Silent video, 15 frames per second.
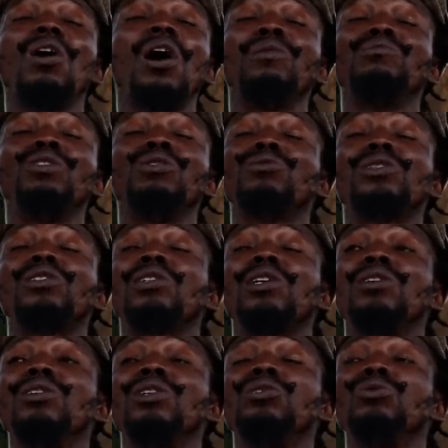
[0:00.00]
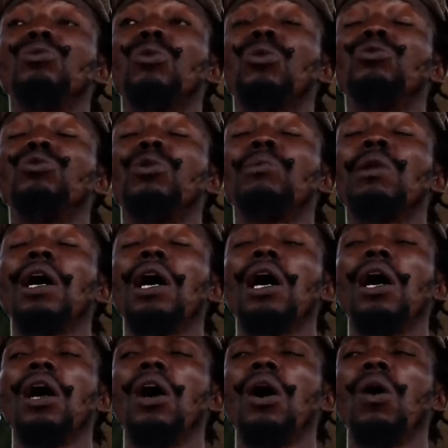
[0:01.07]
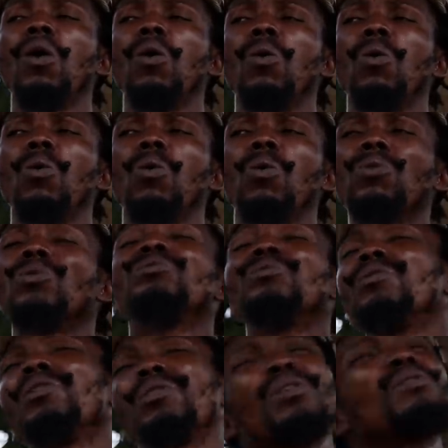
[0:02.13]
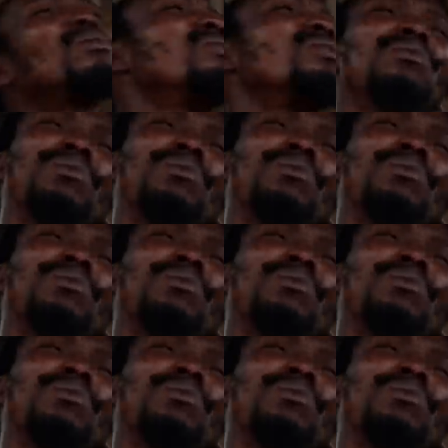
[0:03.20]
I'm not interested in a new code number. You